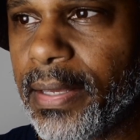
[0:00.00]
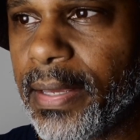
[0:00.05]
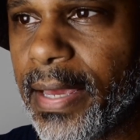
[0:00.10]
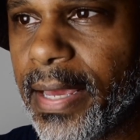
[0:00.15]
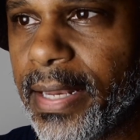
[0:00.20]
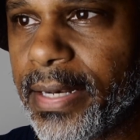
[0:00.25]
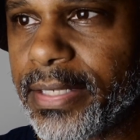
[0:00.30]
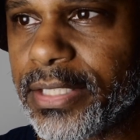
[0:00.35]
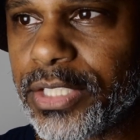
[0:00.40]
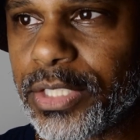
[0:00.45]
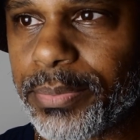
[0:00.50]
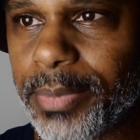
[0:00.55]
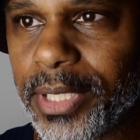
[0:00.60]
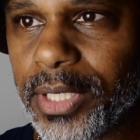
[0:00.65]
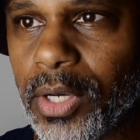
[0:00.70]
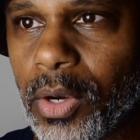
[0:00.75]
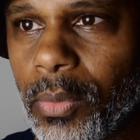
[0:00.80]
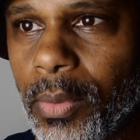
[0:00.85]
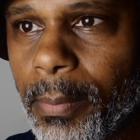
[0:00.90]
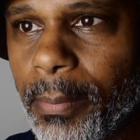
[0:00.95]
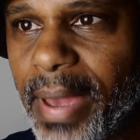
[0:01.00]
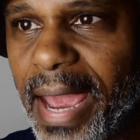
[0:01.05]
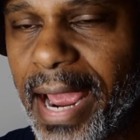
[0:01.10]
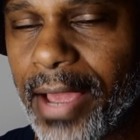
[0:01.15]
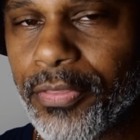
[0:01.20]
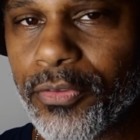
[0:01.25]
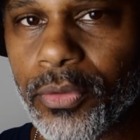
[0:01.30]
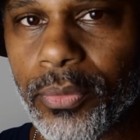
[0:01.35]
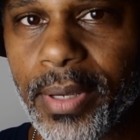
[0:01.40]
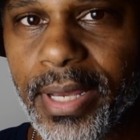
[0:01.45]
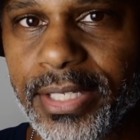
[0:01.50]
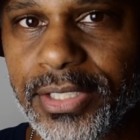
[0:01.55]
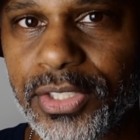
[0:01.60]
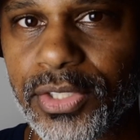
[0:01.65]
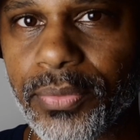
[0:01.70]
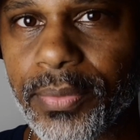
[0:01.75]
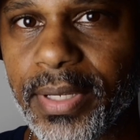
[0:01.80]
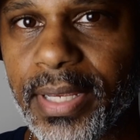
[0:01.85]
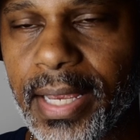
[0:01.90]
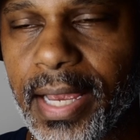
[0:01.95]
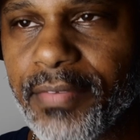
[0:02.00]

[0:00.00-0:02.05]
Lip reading: And this has been going back through history.